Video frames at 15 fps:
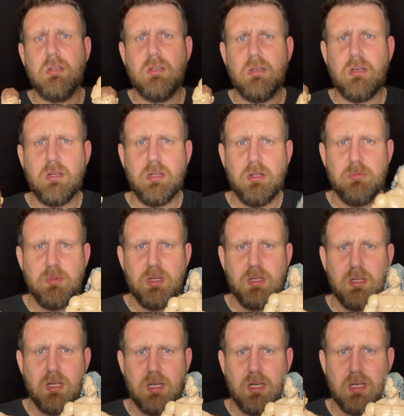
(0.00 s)
on opening,
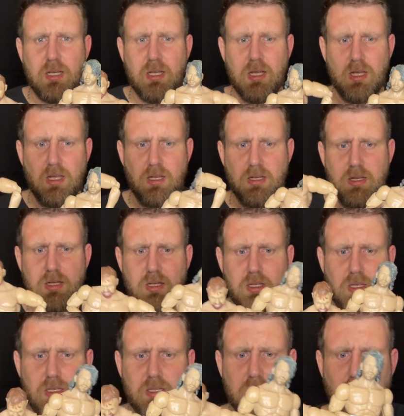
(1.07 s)
and
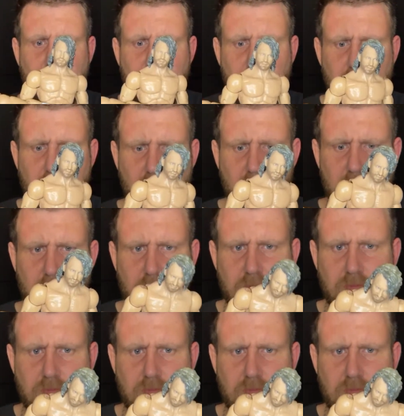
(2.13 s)
a Kenny Omega,